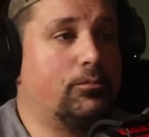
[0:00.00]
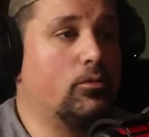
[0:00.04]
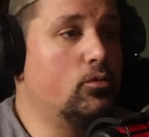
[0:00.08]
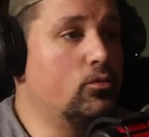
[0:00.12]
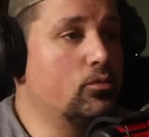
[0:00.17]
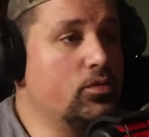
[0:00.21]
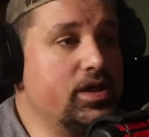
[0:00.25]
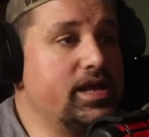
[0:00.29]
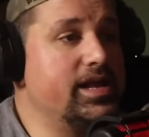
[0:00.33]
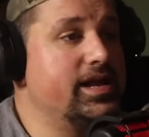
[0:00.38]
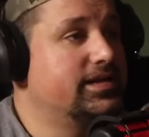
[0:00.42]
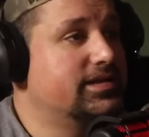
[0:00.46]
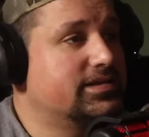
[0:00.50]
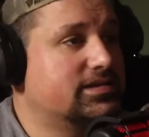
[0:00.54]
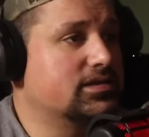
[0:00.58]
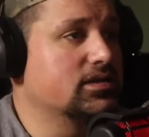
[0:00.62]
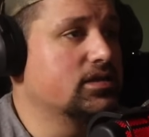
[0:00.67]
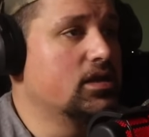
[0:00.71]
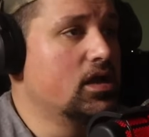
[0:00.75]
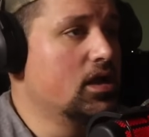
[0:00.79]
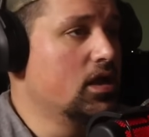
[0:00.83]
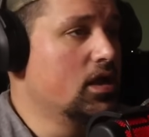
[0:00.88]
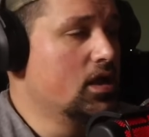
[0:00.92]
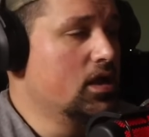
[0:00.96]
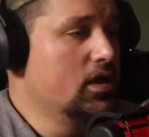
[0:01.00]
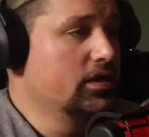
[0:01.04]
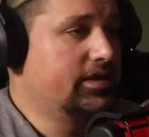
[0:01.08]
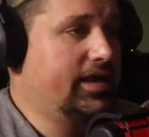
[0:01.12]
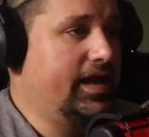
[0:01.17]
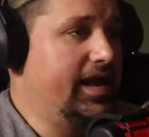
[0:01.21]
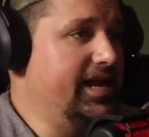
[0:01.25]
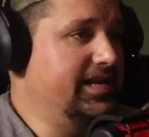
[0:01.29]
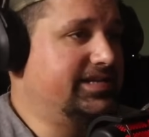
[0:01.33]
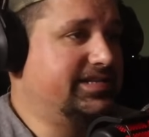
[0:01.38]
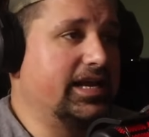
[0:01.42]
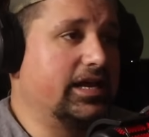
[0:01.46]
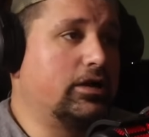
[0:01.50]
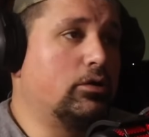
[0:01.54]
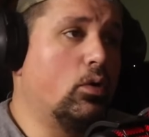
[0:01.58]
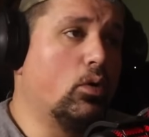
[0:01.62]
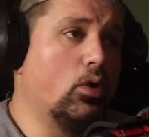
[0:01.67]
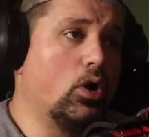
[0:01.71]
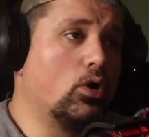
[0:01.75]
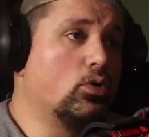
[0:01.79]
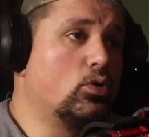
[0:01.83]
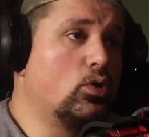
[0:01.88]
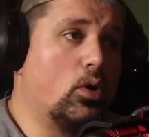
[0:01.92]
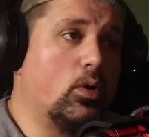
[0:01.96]
weeks, okay? He said,
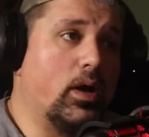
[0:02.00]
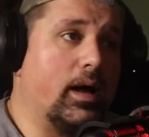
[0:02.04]
quote-unquote,